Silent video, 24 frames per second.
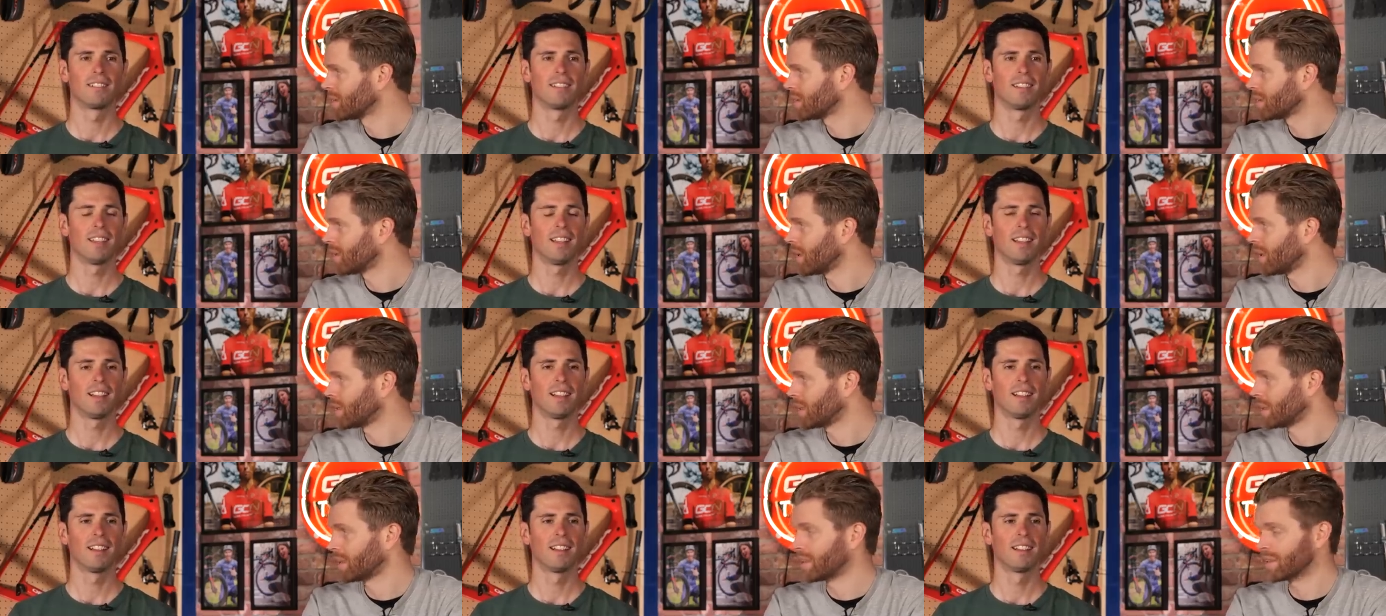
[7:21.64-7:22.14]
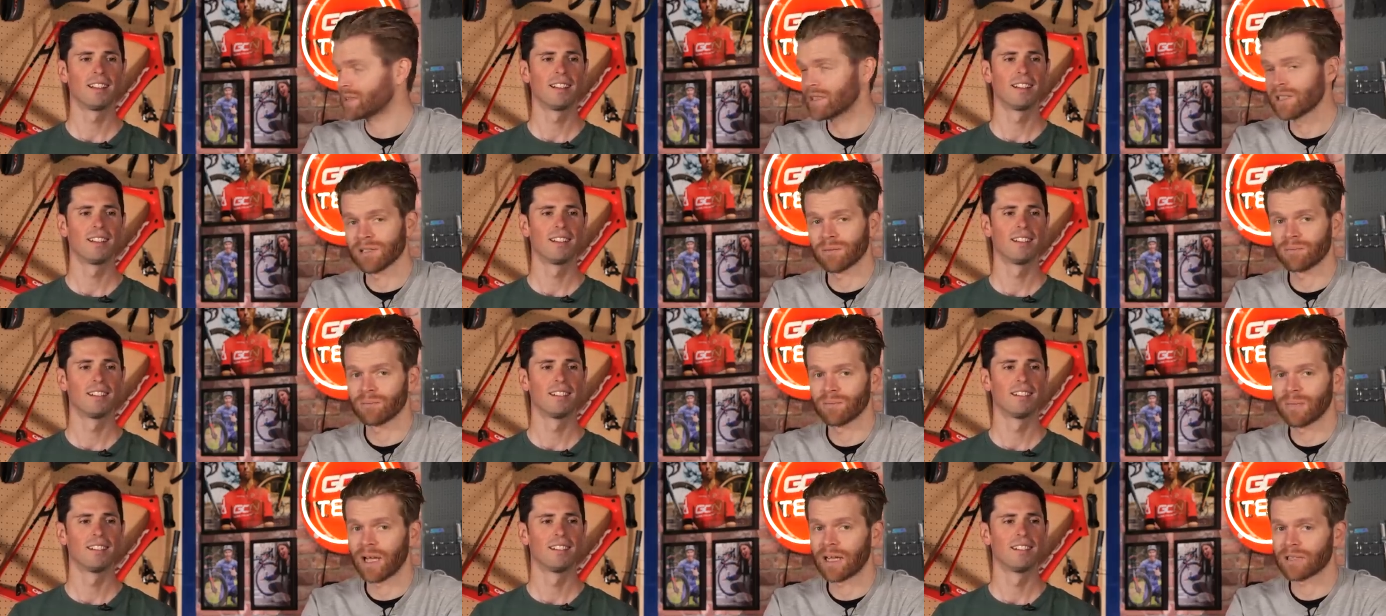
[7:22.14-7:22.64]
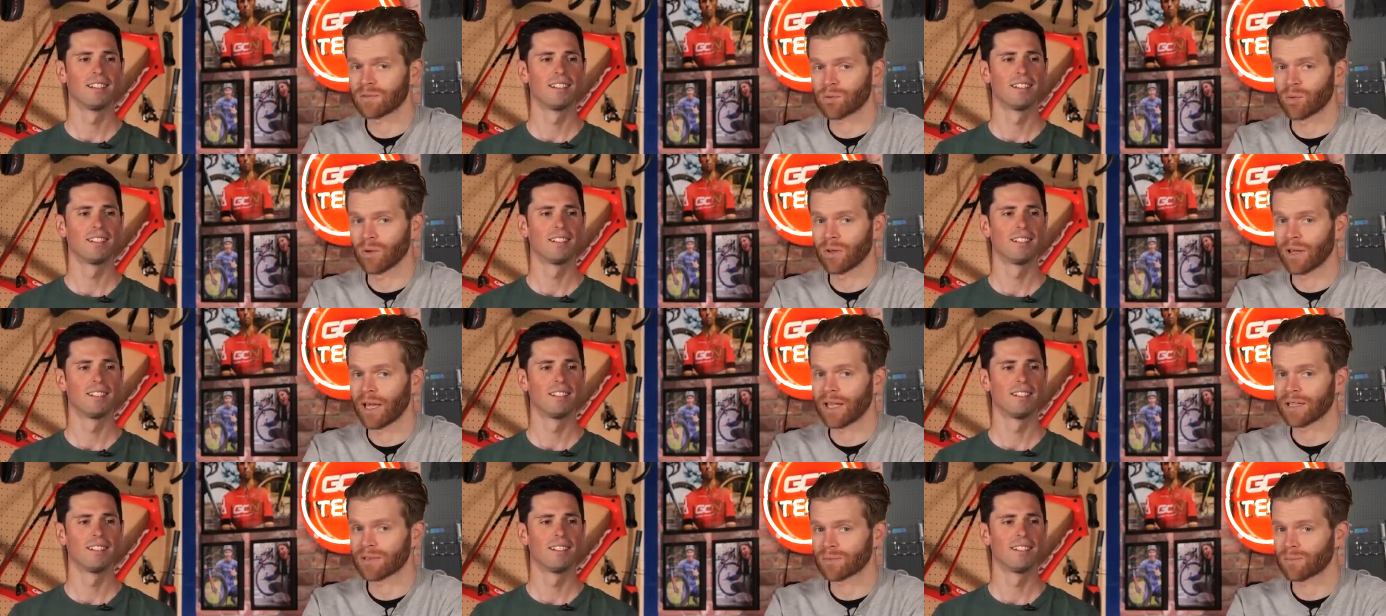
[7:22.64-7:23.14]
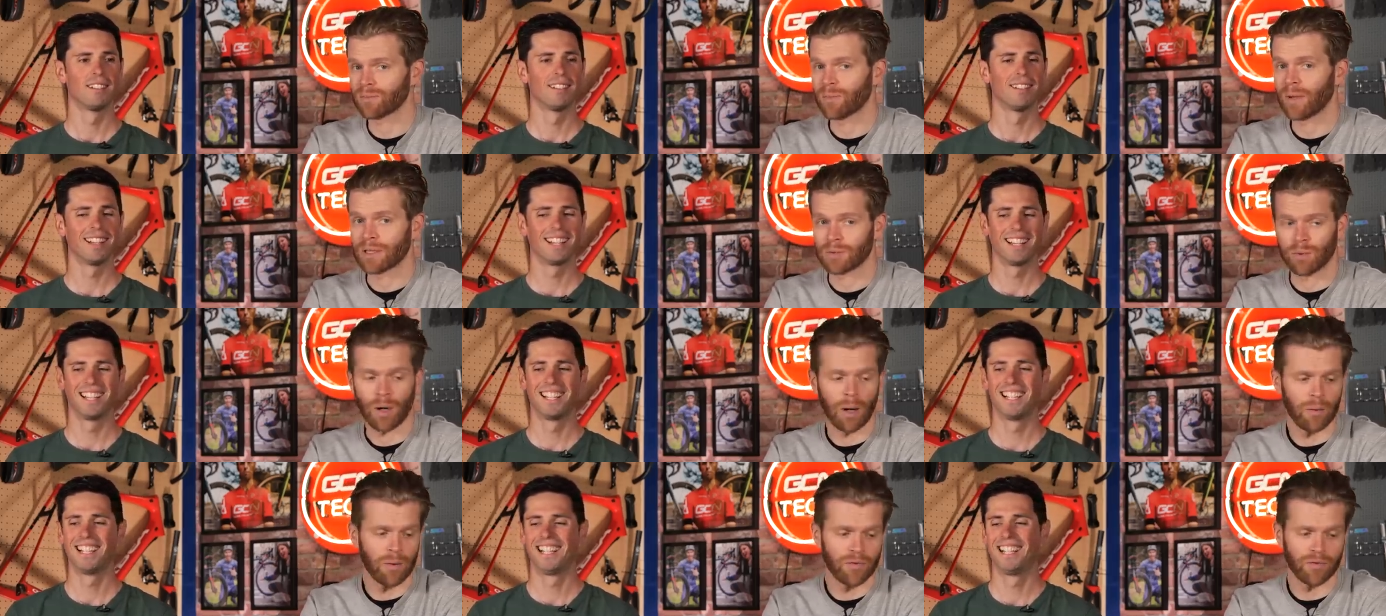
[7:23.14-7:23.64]
Speaker 1: yeah. I think this is a that's what that's
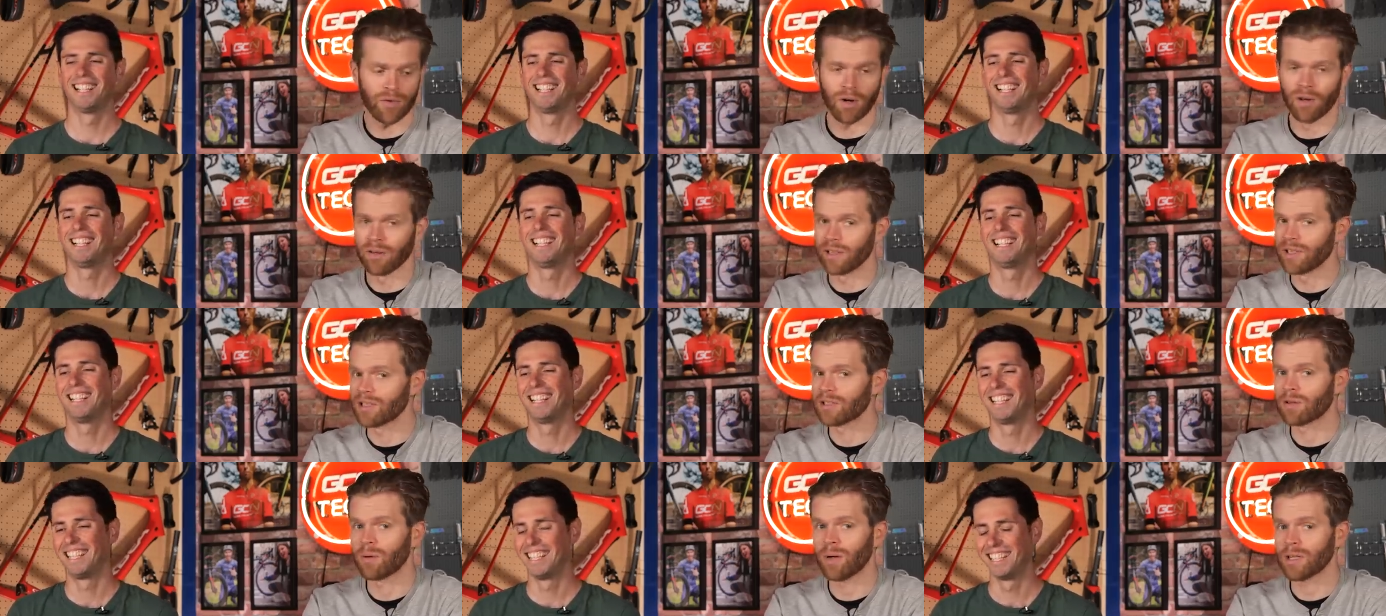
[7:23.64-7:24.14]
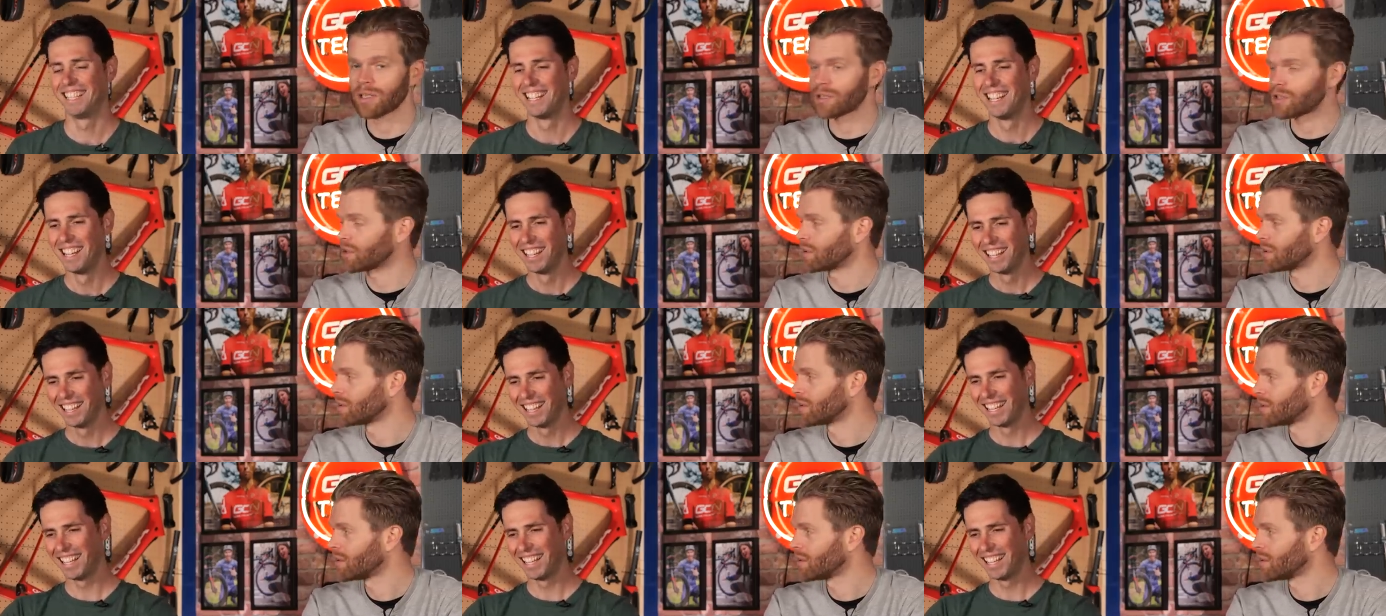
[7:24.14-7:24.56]
that's why we've got this question.